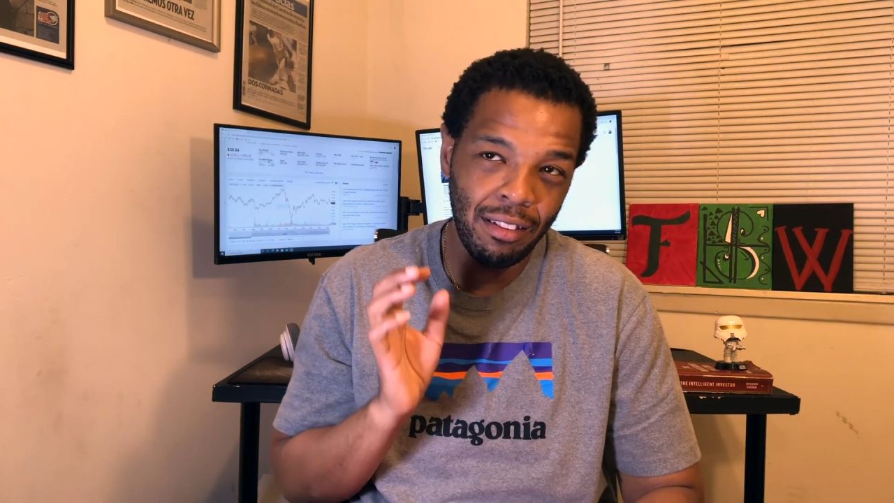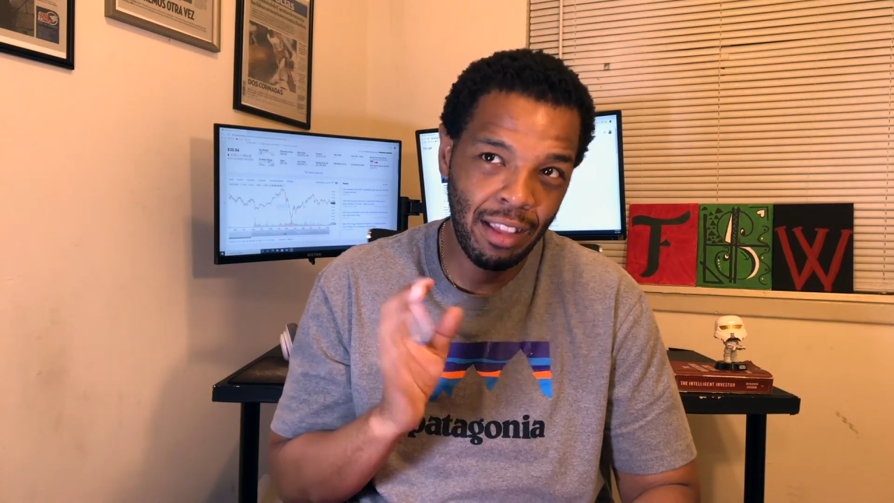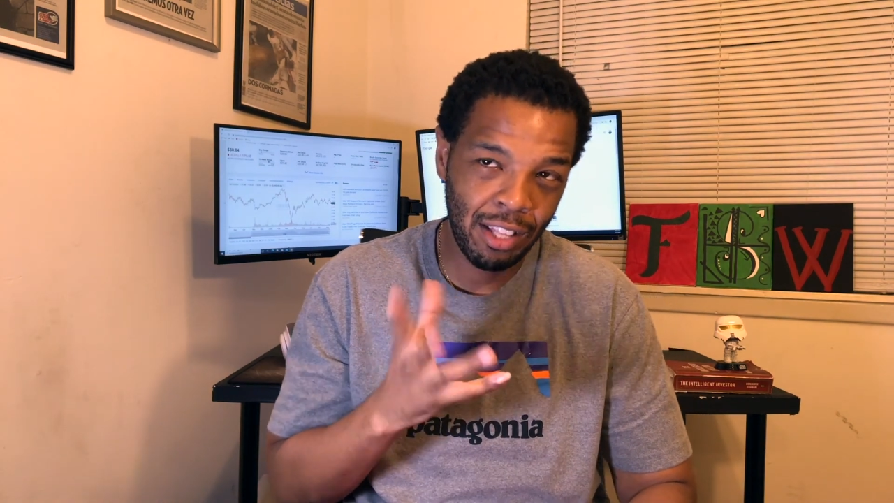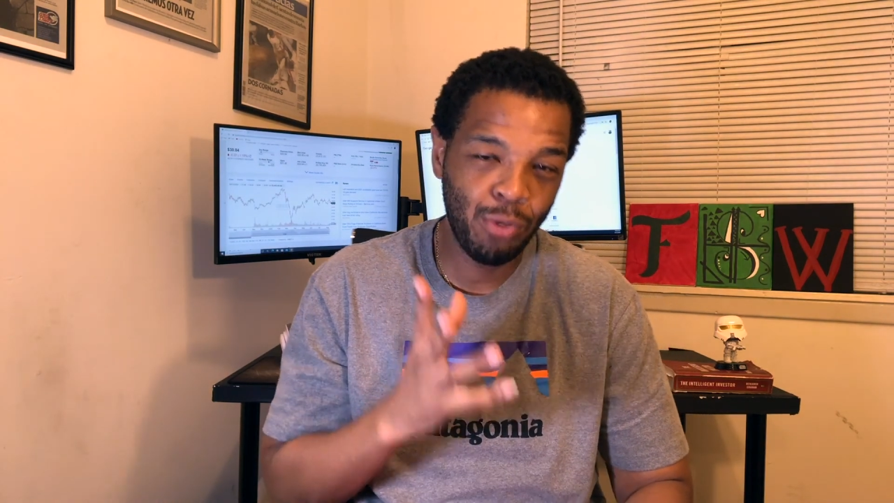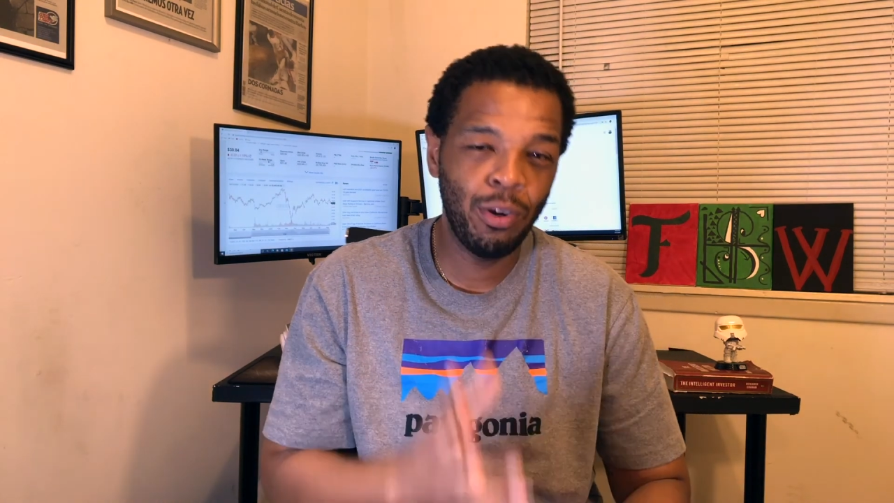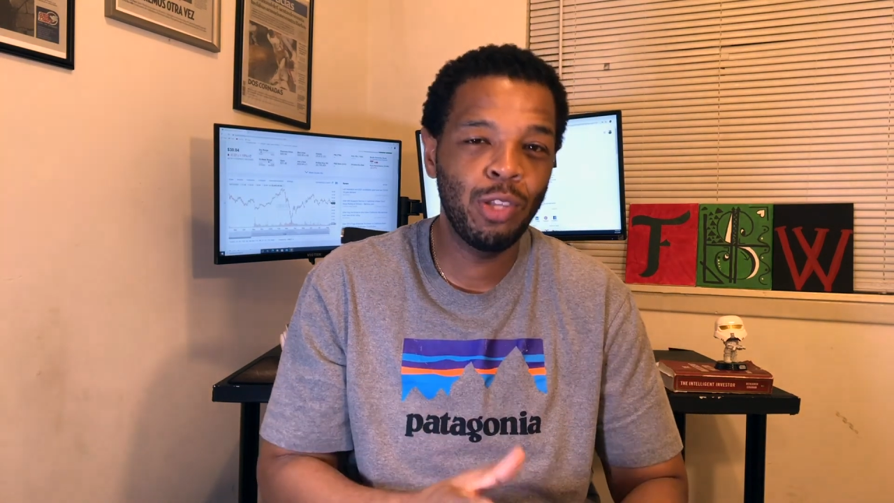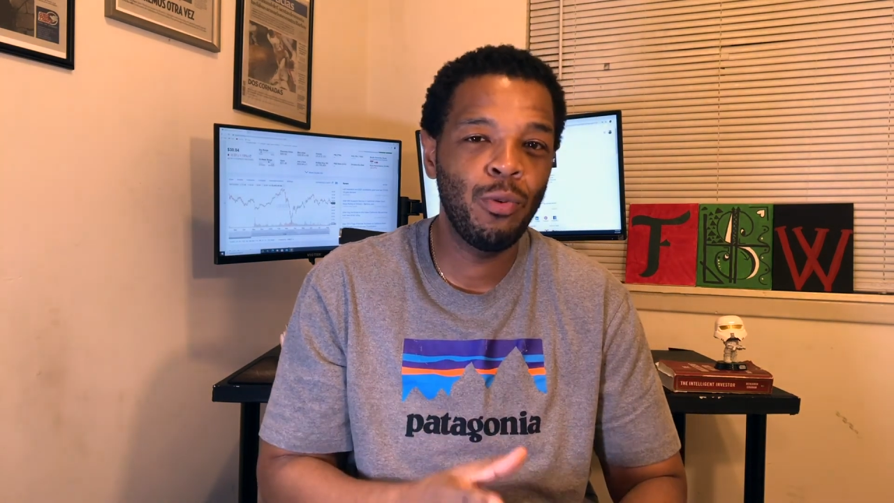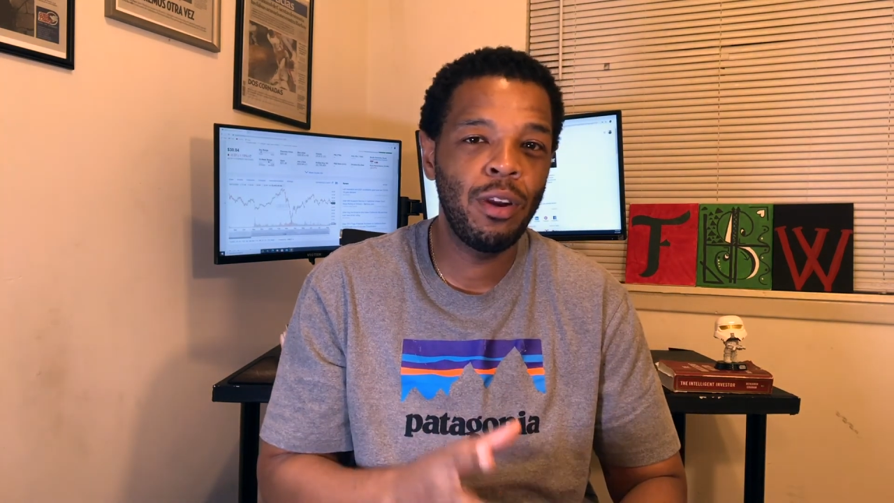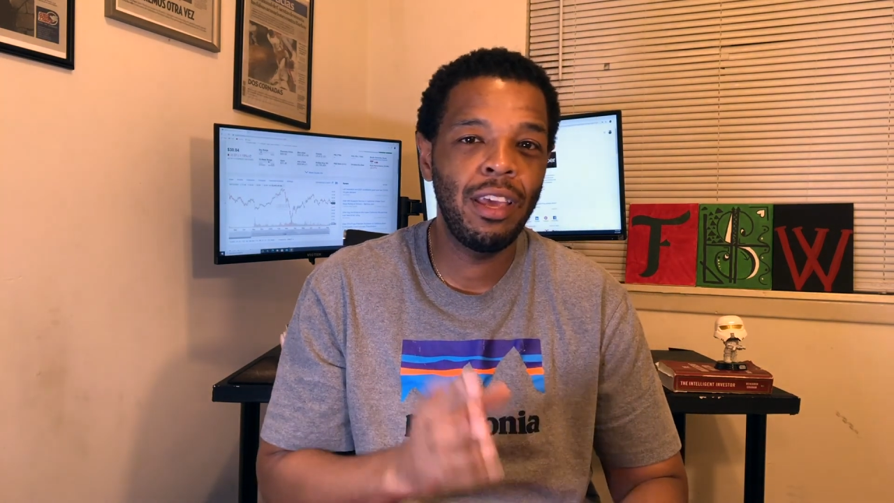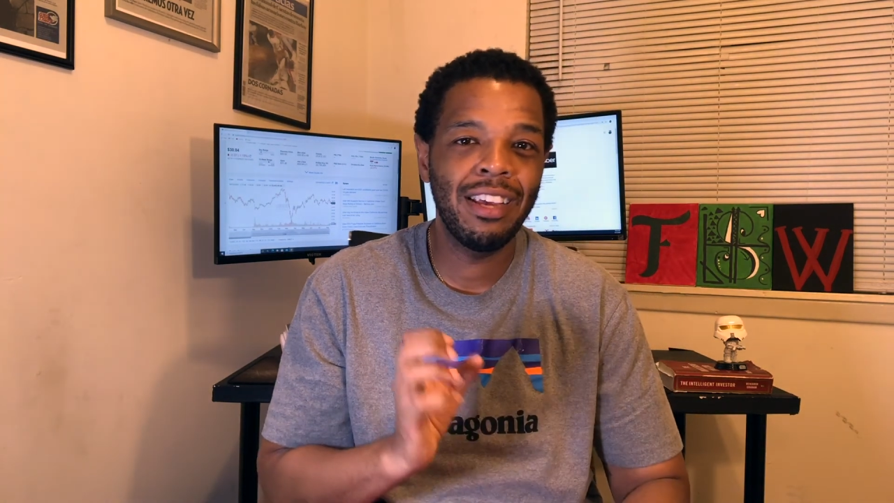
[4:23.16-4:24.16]
in
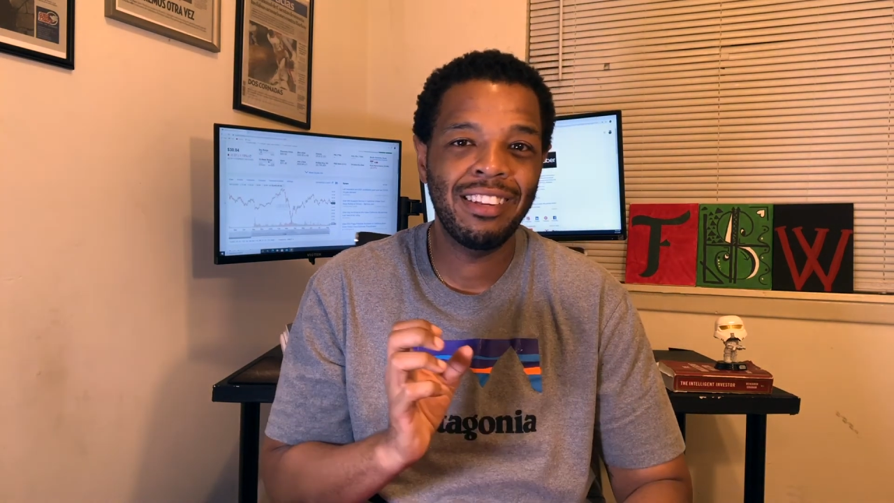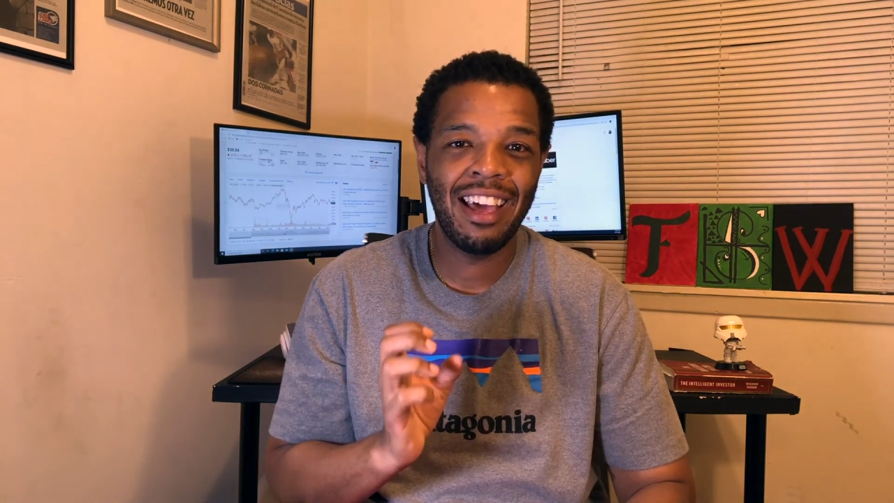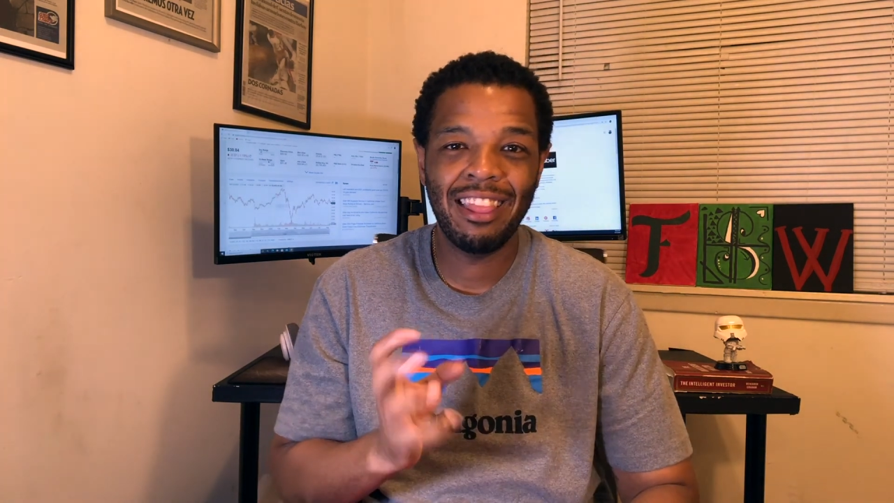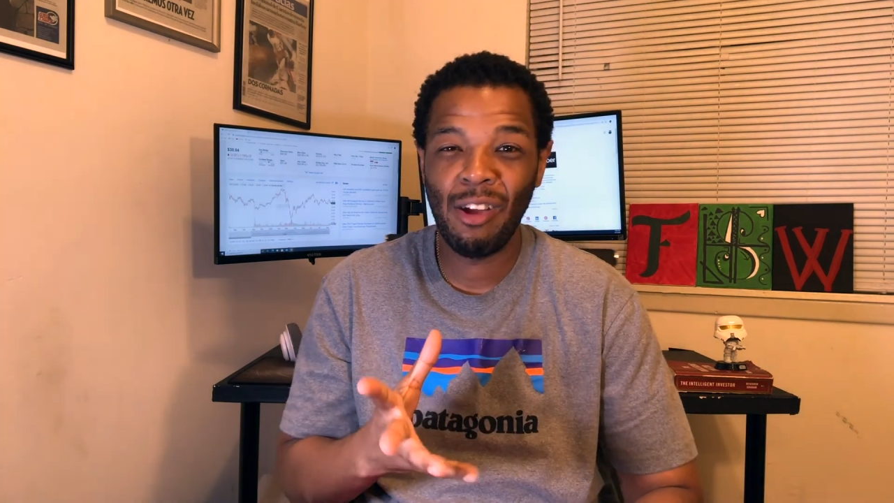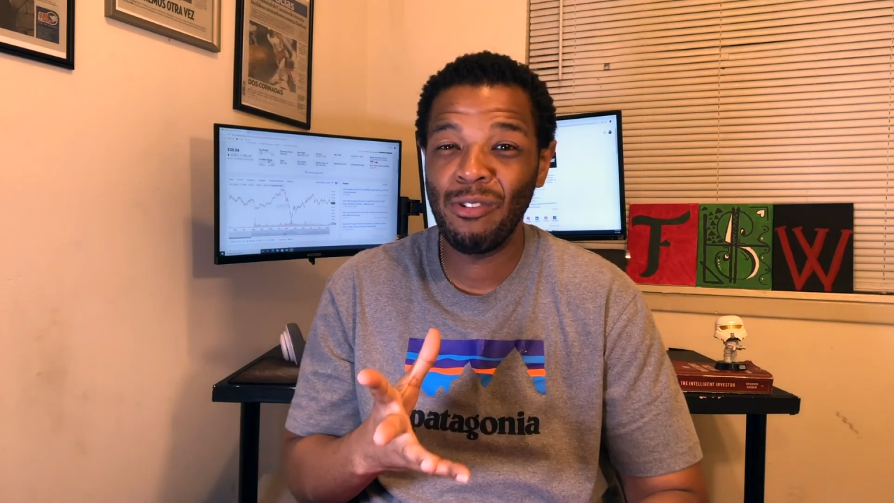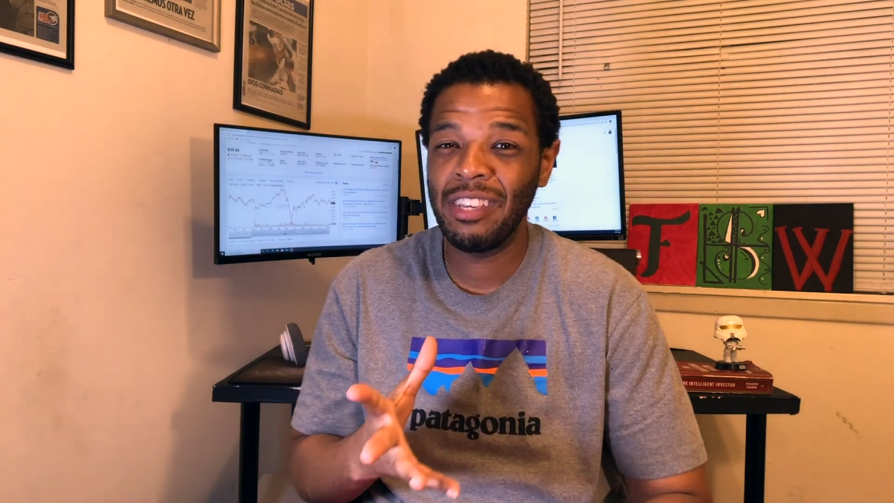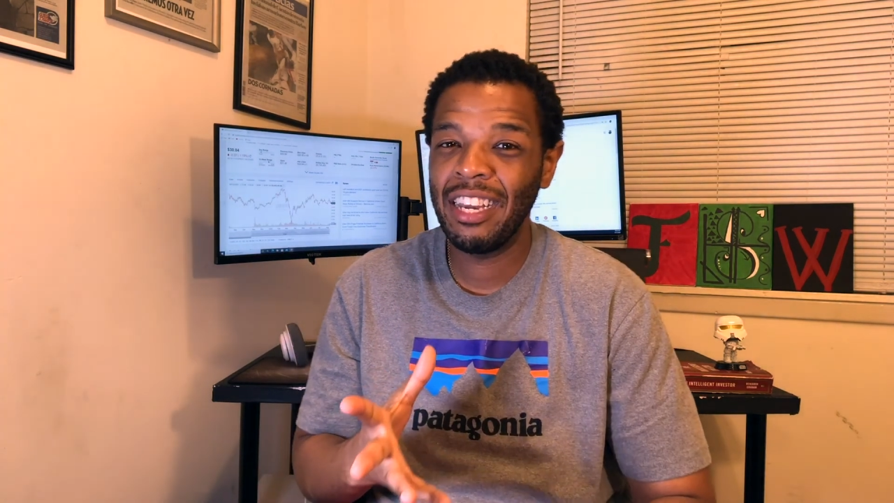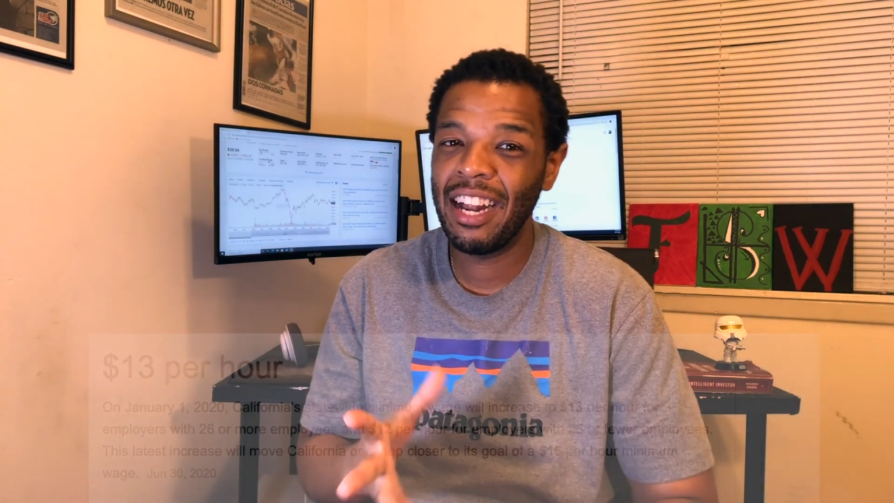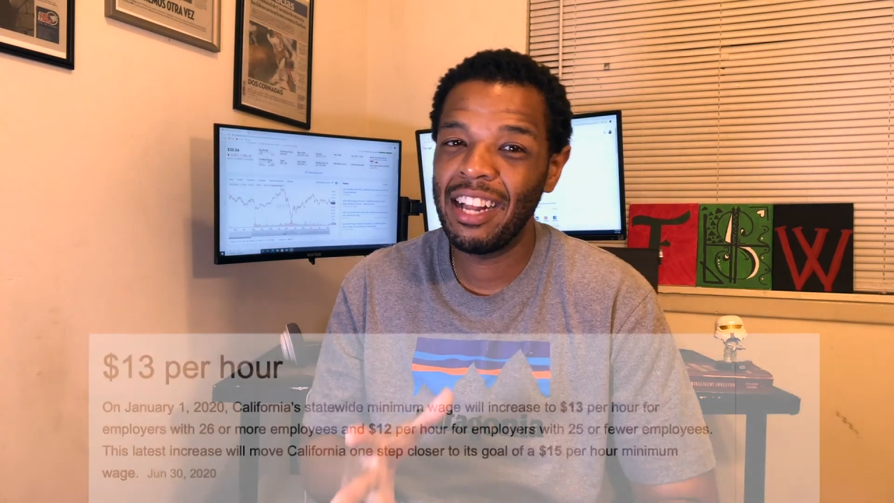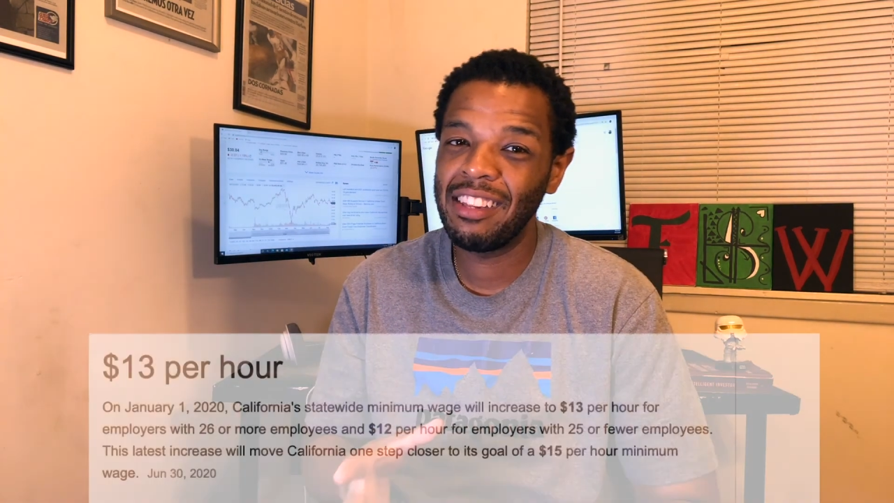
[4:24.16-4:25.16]
2020 is like
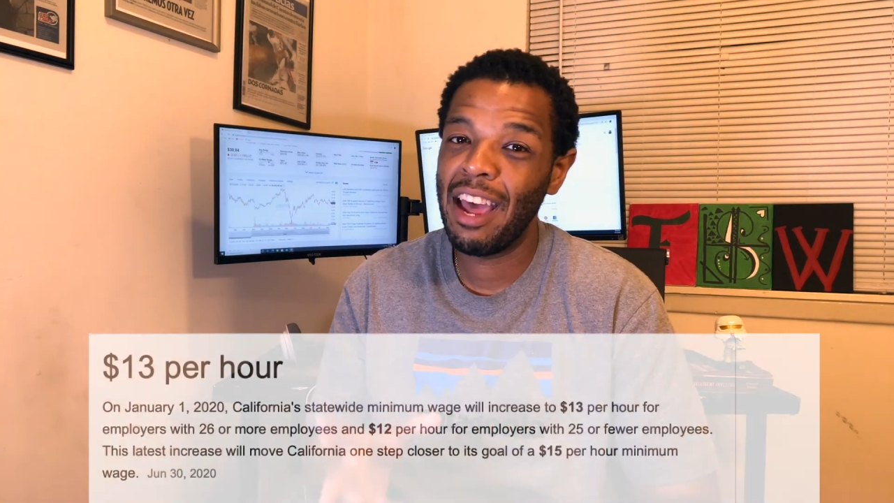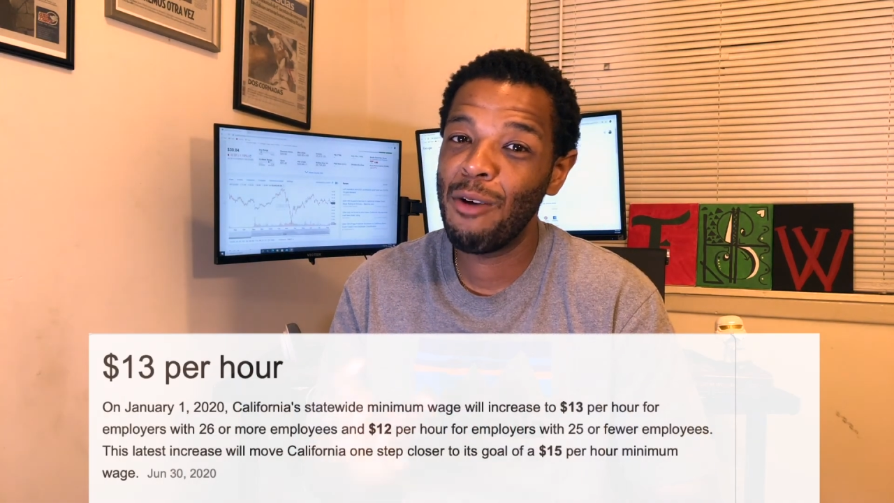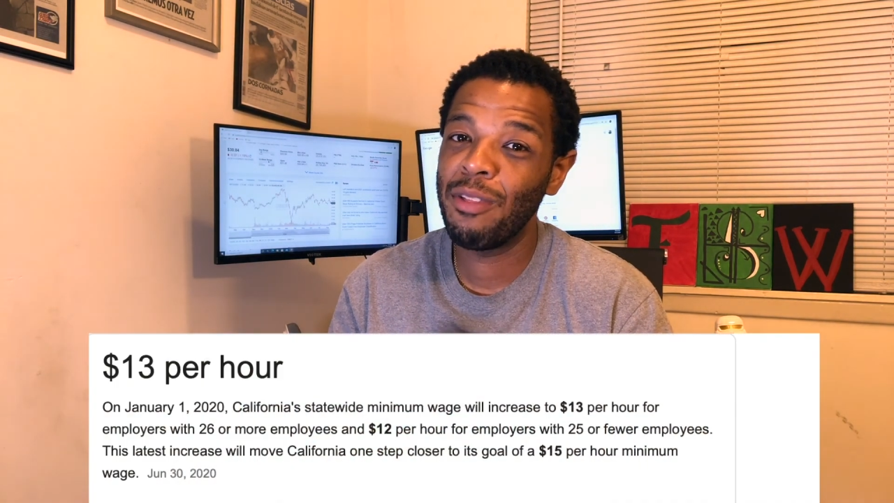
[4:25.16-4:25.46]
$13 an hour.